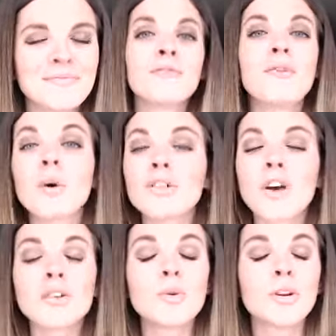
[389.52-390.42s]
Focus
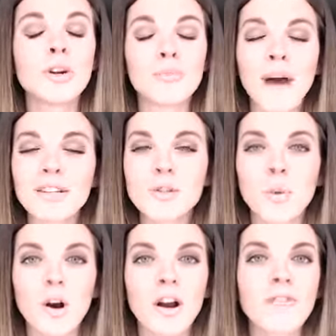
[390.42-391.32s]
on doing your best
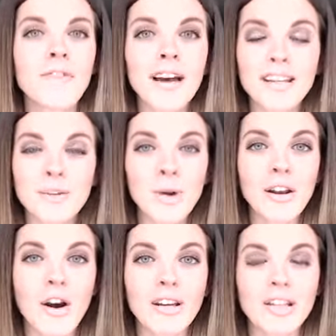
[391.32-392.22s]
work, finding the right
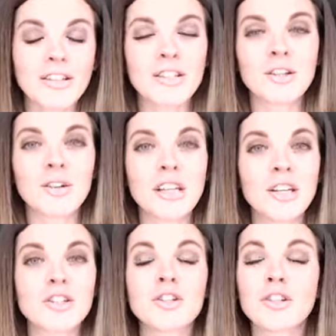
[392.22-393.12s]
audience in your
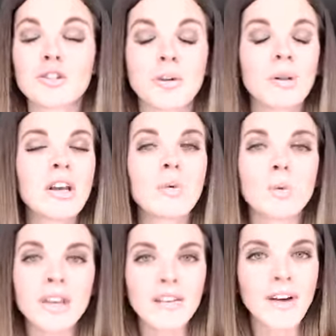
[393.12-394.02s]
niche, distributing
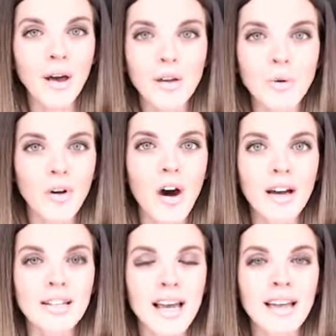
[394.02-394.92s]
really valuable
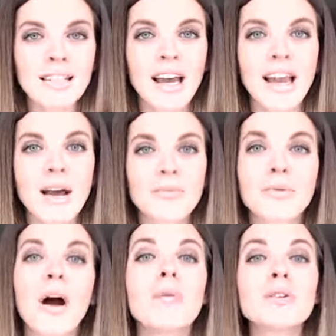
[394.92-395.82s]
content, and I
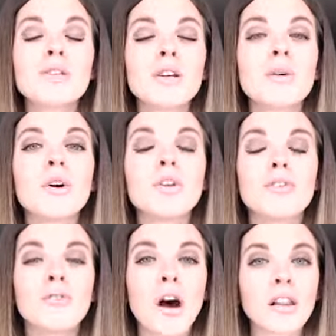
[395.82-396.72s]
promise you, your
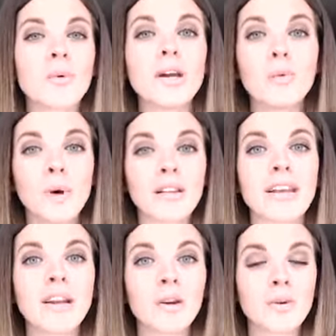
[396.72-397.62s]
following will
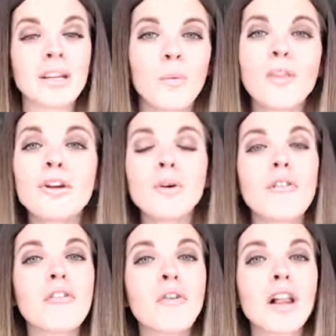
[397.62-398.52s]
increase. Whether you
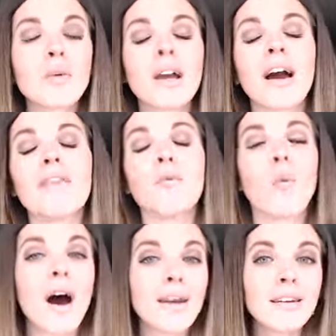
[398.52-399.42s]
have a following of
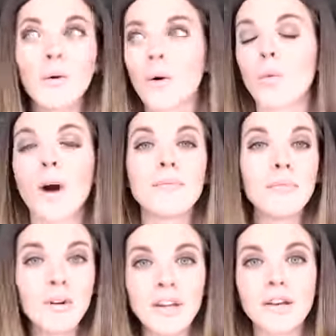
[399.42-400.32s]
1 or 1
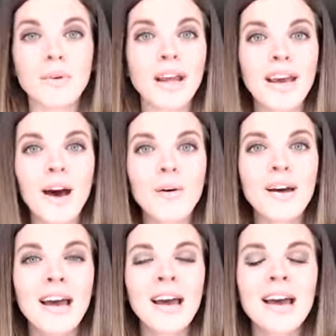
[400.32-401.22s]
million right now,
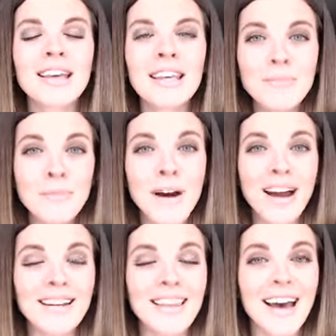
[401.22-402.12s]
keep in
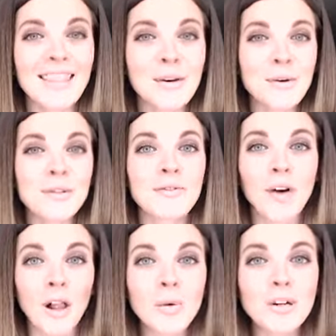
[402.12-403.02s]
mind that those
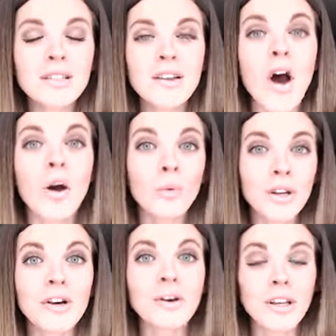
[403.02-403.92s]
followers are
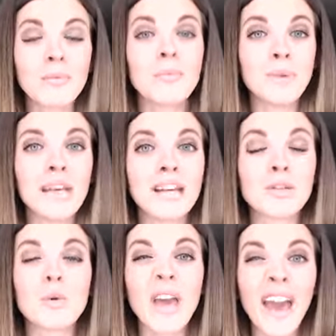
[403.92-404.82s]
real human beings
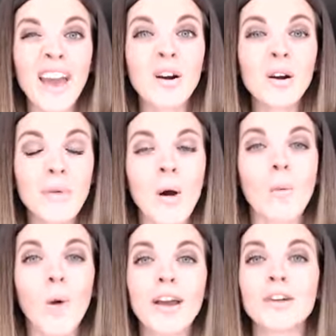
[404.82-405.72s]
who care about
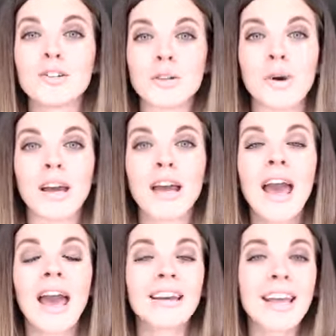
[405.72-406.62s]
what you're doing
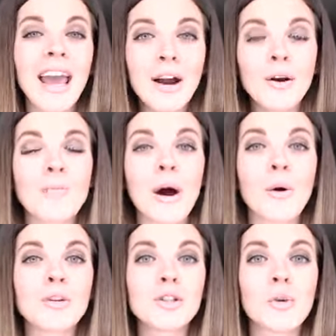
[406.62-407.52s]
and care
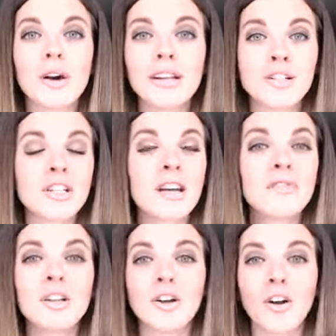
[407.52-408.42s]
about your
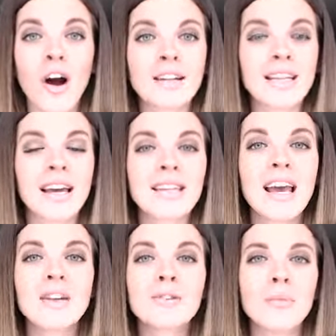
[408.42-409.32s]
initiatives and your content.
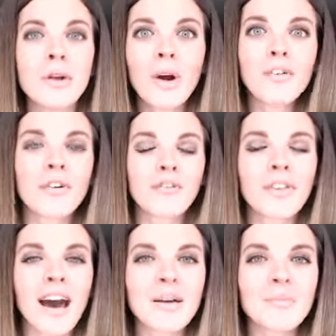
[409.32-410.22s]
So be grateful for
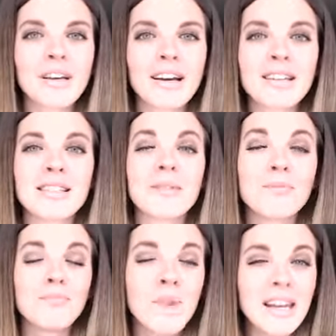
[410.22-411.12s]
that, because the
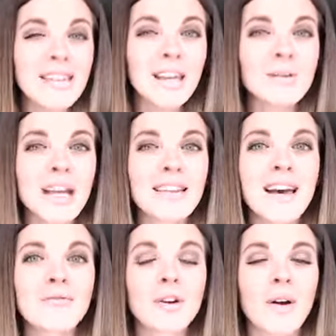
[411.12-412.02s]
minute that you take
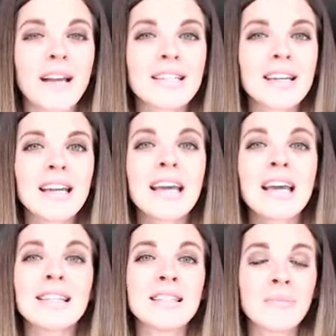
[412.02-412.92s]
that for granted
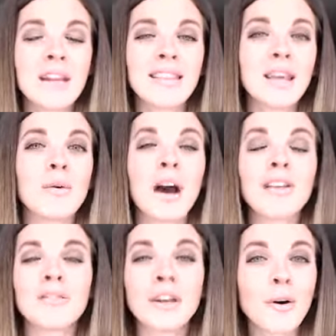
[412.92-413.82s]
is the minute that you kind
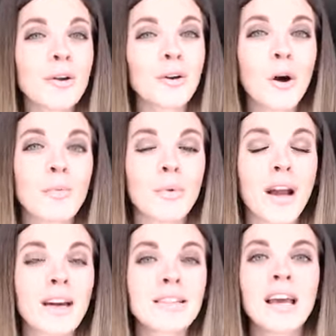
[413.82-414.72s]
of kill your own brand.